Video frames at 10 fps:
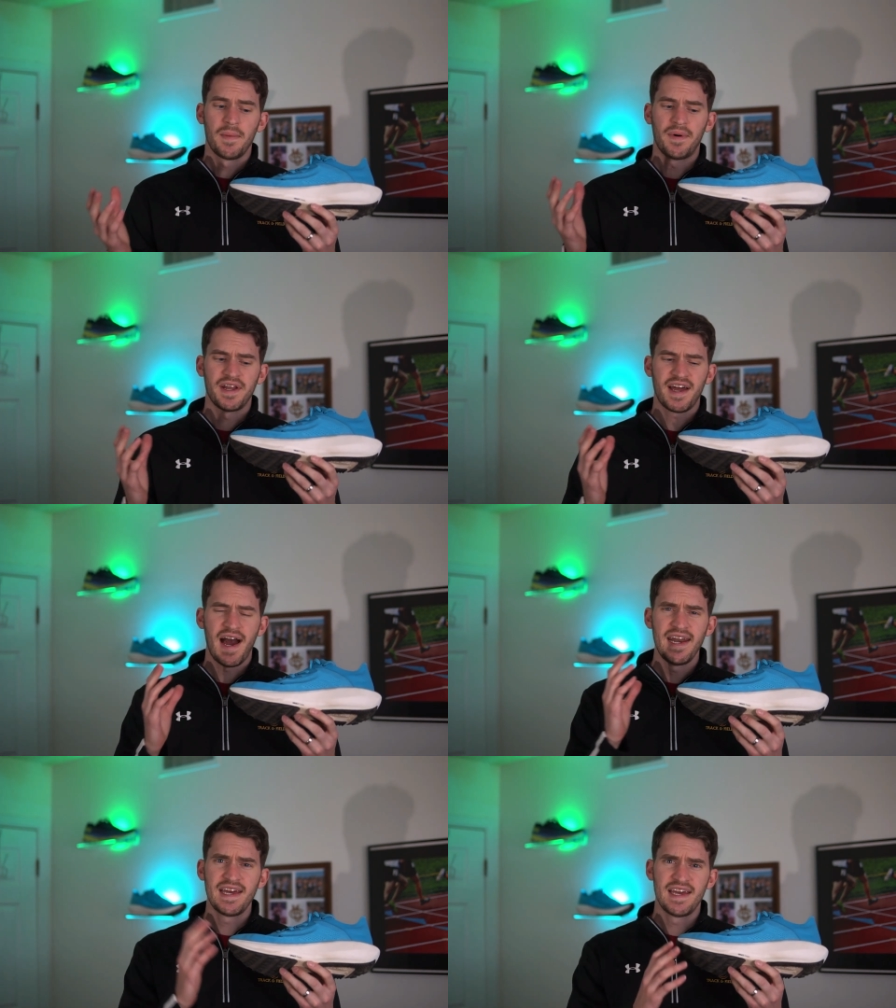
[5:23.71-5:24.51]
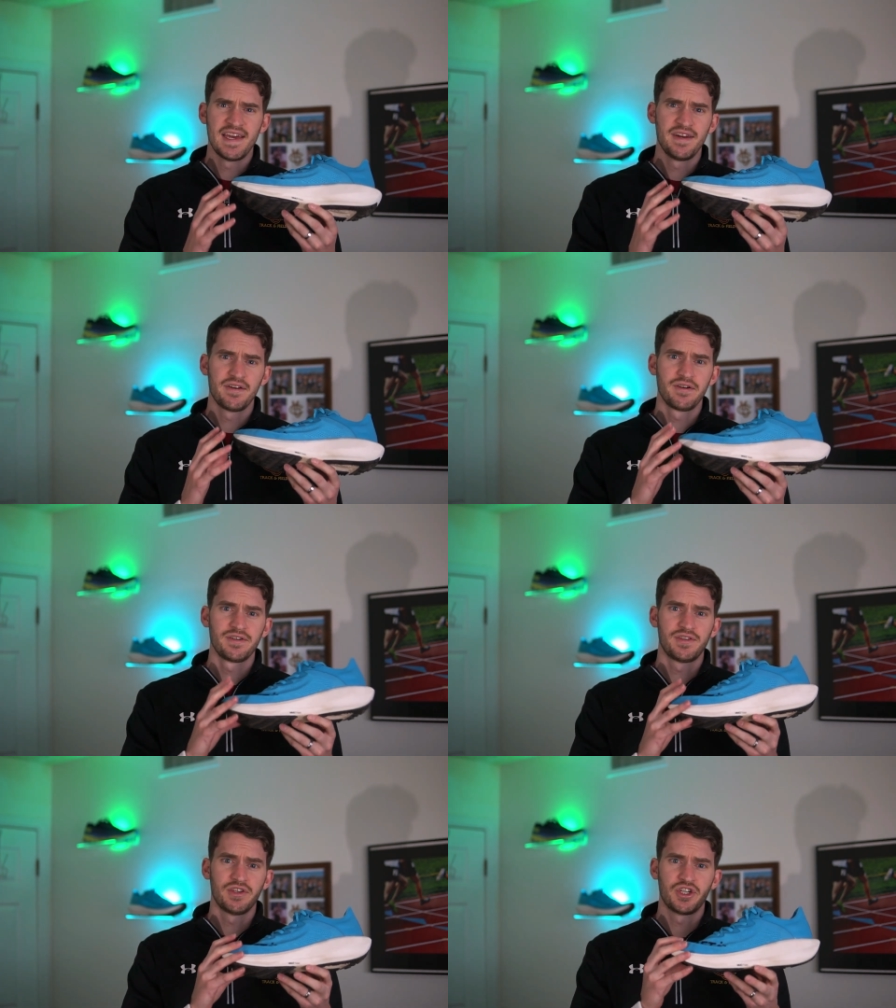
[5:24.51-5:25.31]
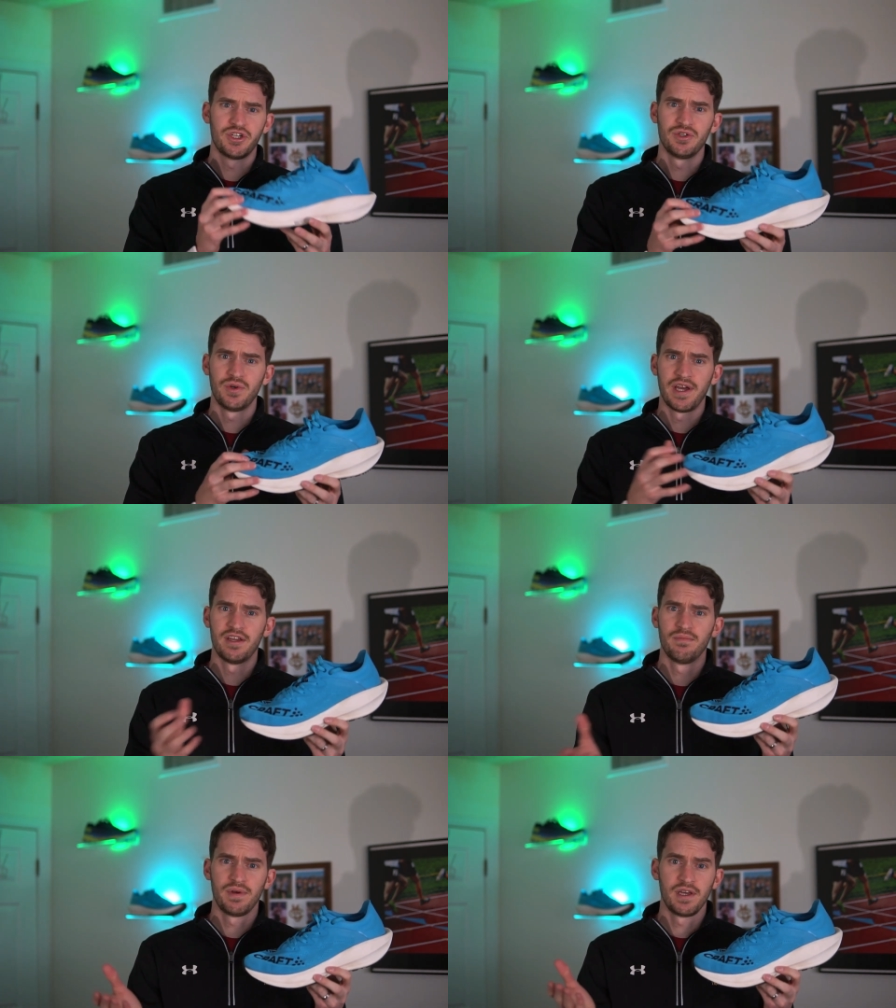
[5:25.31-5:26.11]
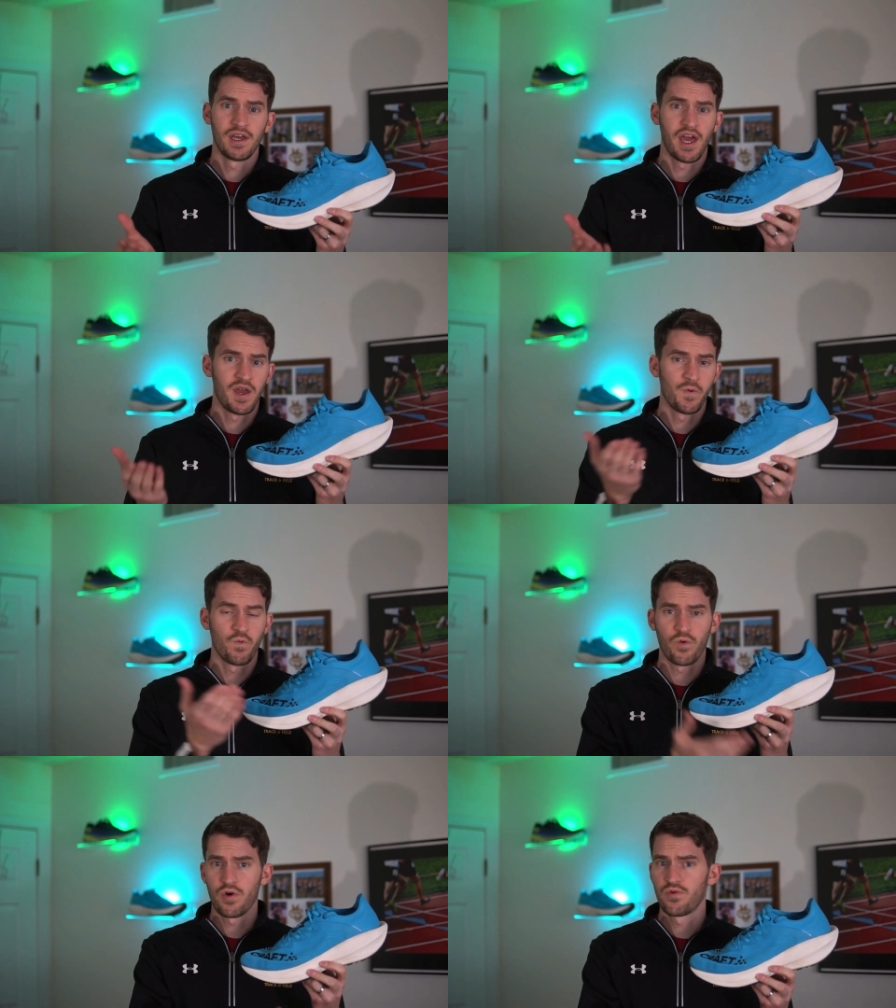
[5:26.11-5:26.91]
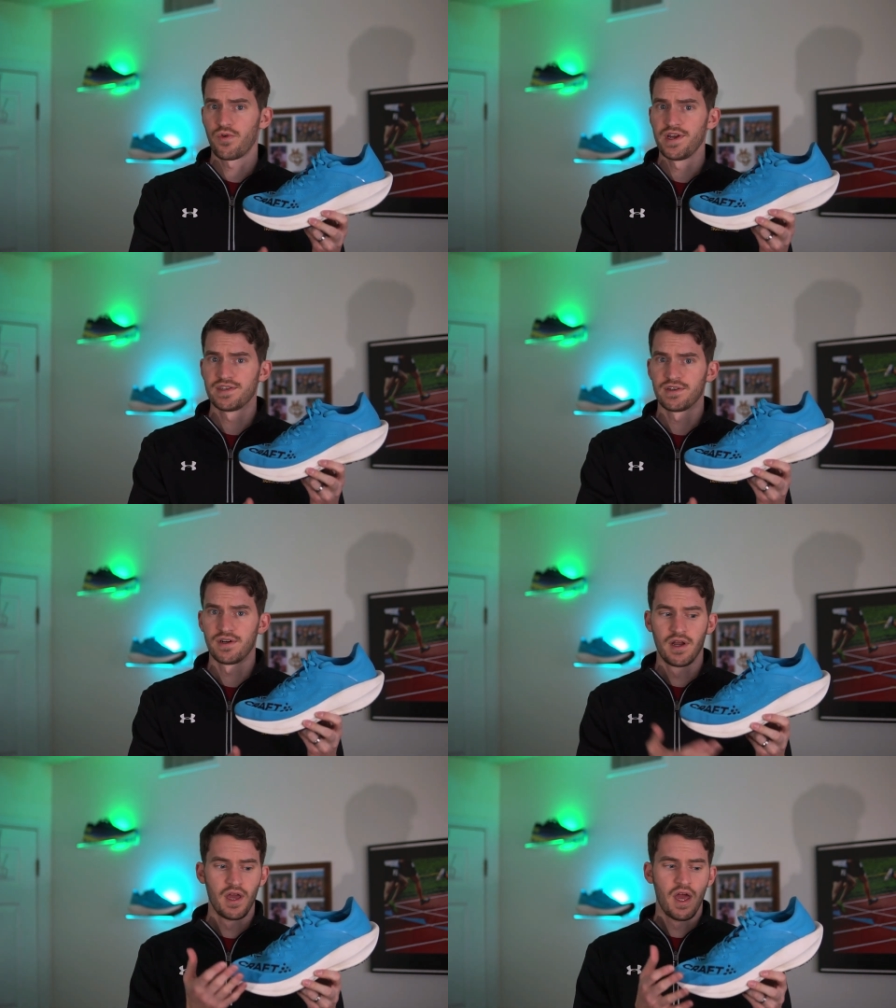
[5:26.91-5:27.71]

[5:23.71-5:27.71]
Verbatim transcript: but it kind of hinders the shoe in being a road racer.